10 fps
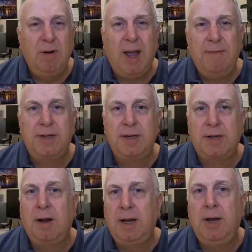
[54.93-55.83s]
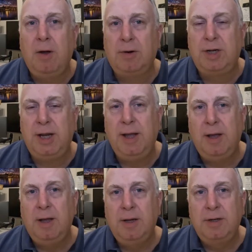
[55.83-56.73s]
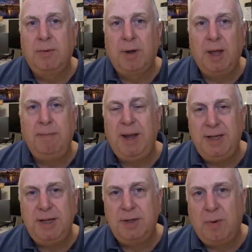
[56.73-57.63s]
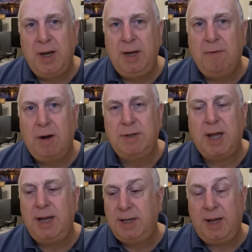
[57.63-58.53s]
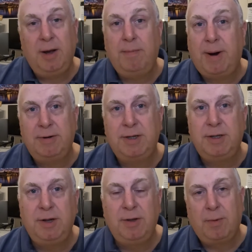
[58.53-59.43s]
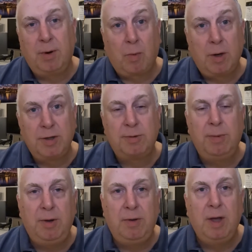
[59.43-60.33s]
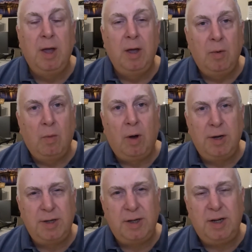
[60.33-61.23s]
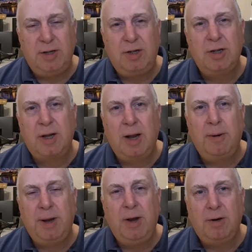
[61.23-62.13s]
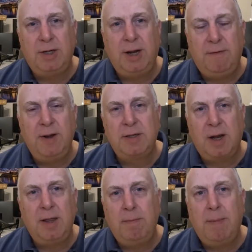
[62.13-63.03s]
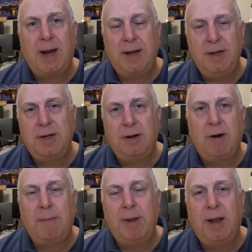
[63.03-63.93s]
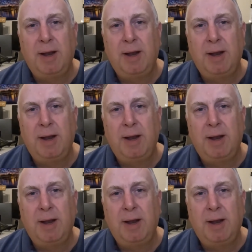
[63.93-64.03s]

ever so slightly notchy. So what that means is when you rotate it in comparison to the other one, one smooth, one is, is just a little bit notchy. It feels like the magnets are grabbing a